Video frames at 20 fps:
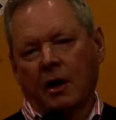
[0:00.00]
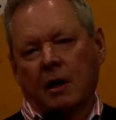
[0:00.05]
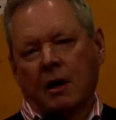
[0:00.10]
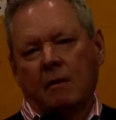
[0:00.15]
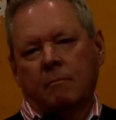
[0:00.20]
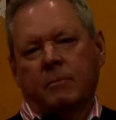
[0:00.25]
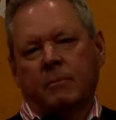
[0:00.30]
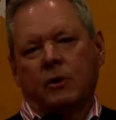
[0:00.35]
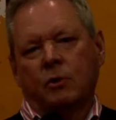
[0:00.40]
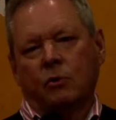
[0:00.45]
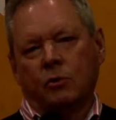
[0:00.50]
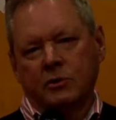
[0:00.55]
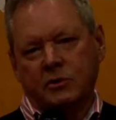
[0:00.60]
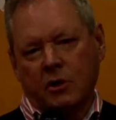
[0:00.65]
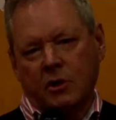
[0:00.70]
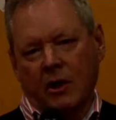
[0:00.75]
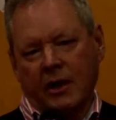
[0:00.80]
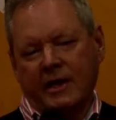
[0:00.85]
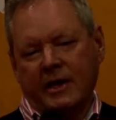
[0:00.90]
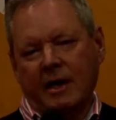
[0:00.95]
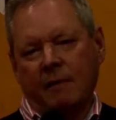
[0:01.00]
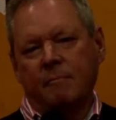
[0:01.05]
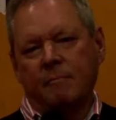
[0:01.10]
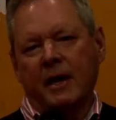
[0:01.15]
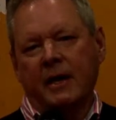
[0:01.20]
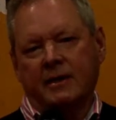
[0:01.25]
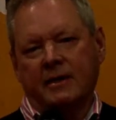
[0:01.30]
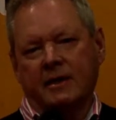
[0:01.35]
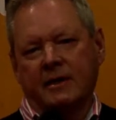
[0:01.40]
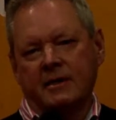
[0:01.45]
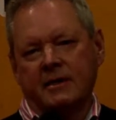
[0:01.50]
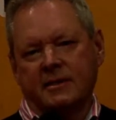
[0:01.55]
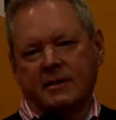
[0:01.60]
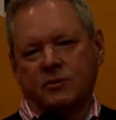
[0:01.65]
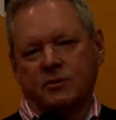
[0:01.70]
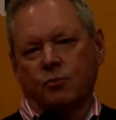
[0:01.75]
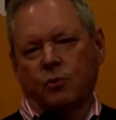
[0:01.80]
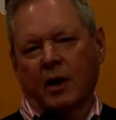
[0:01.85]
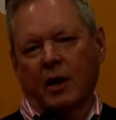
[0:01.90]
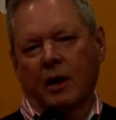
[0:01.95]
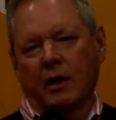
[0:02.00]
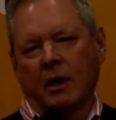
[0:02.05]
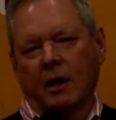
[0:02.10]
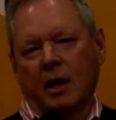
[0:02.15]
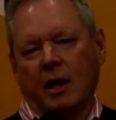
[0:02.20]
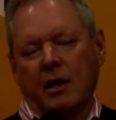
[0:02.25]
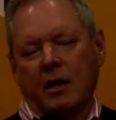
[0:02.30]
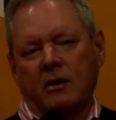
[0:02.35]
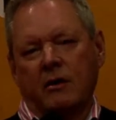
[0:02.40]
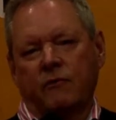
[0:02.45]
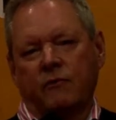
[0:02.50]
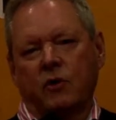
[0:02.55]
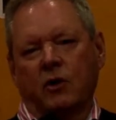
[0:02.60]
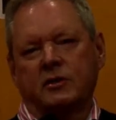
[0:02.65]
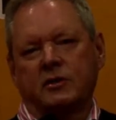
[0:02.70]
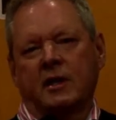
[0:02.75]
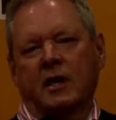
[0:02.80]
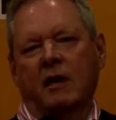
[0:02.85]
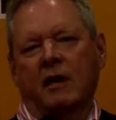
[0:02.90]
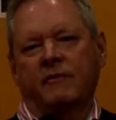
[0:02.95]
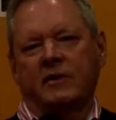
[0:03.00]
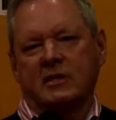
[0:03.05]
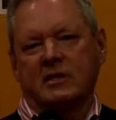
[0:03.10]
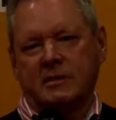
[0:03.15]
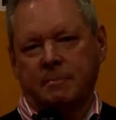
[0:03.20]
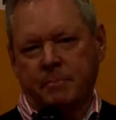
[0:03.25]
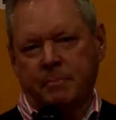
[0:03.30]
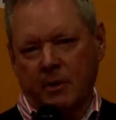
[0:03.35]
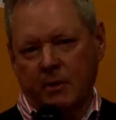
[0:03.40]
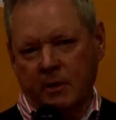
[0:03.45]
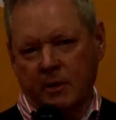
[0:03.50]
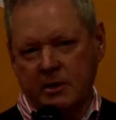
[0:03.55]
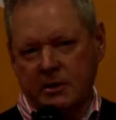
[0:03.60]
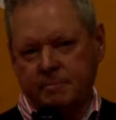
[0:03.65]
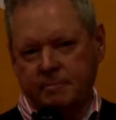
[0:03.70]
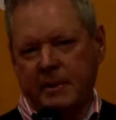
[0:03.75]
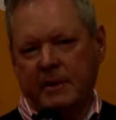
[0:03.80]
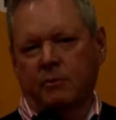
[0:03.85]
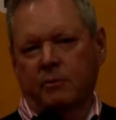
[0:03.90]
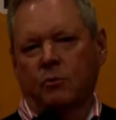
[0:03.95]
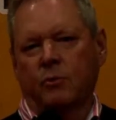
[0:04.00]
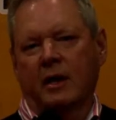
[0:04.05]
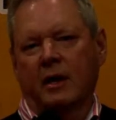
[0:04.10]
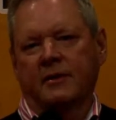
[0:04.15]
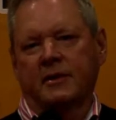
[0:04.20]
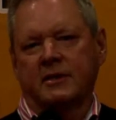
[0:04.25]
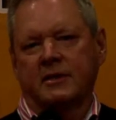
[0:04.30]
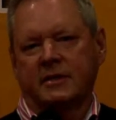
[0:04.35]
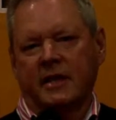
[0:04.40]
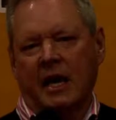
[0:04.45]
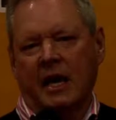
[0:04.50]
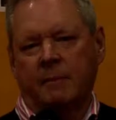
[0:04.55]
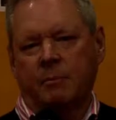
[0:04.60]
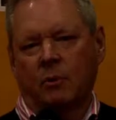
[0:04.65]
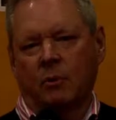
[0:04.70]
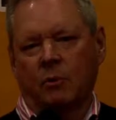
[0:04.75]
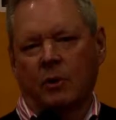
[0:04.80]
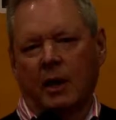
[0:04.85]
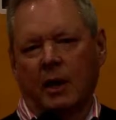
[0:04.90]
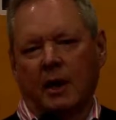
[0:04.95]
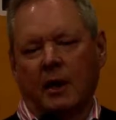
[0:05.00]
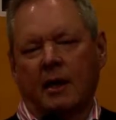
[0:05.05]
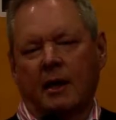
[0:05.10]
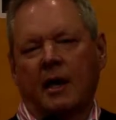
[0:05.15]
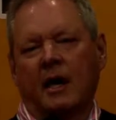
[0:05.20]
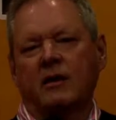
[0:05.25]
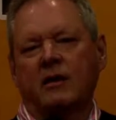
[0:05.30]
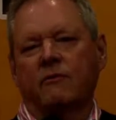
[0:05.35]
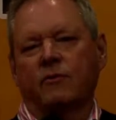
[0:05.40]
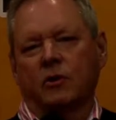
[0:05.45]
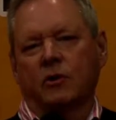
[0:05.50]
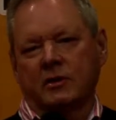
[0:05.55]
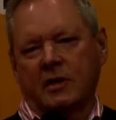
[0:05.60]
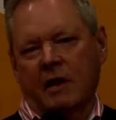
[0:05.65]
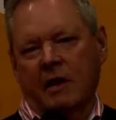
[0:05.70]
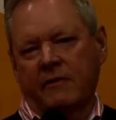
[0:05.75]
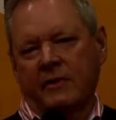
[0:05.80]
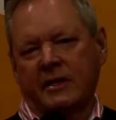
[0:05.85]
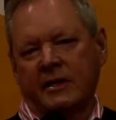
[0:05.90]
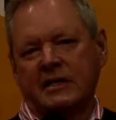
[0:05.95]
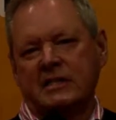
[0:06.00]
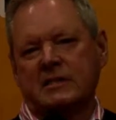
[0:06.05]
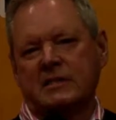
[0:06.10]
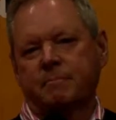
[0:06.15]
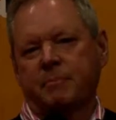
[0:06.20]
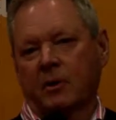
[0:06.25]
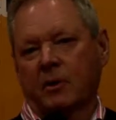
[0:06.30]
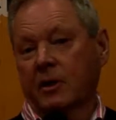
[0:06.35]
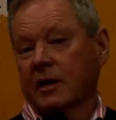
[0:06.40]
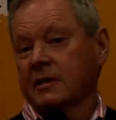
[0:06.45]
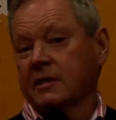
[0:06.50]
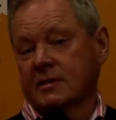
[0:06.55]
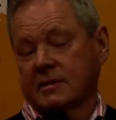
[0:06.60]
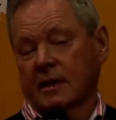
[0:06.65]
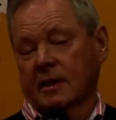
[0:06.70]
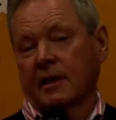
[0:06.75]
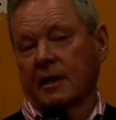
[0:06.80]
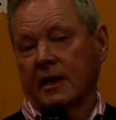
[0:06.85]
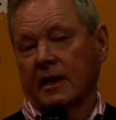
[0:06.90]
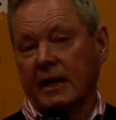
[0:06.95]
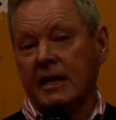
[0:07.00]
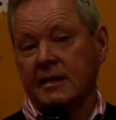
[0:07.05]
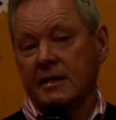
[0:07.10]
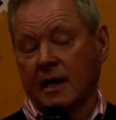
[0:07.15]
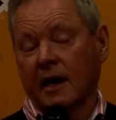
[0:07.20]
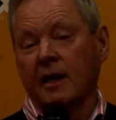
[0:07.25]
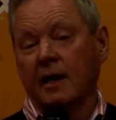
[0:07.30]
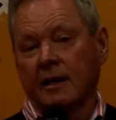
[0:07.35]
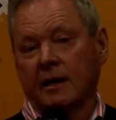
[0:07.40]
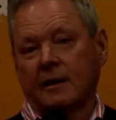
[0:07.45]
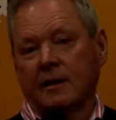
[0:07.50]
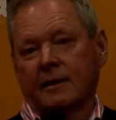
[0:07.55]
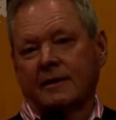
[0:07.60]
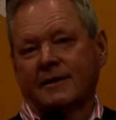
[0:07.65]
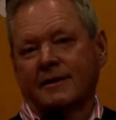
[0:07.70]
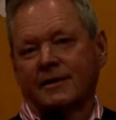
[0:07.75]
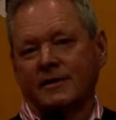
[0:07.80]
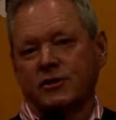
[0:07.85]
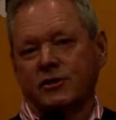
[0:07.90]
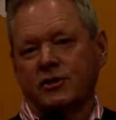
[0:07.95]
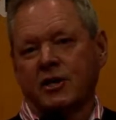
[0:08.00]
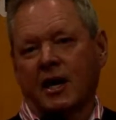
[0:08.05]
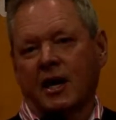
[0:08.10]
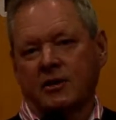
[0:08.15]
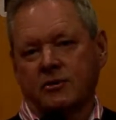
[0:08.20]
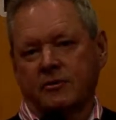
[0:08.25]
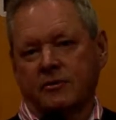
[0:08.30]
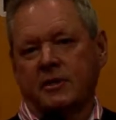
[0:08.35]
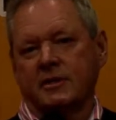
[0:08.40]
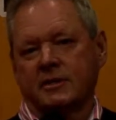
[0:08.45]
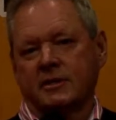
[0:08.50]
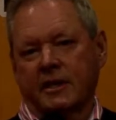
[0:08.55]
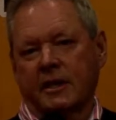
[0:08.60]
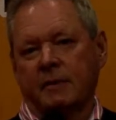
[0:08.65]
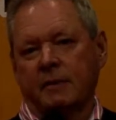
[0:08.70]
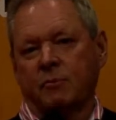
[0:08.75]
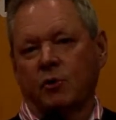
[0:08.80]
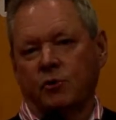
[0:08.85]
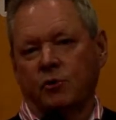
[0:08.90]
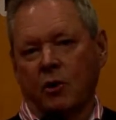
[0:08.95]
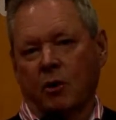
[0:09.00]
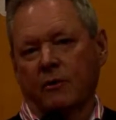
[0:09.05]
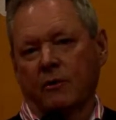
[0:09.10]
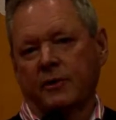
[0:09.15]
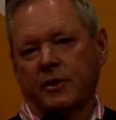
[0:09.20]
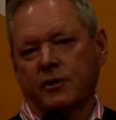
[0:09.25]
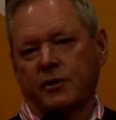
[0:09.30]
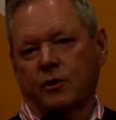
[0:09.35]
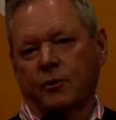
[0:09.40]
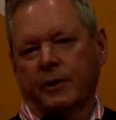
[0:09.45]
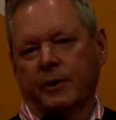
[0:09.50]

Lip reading: But also, I come back to this as well. You've got to have experienced people around the table, and you've got to have an experienced leader in charge of the team who know what they're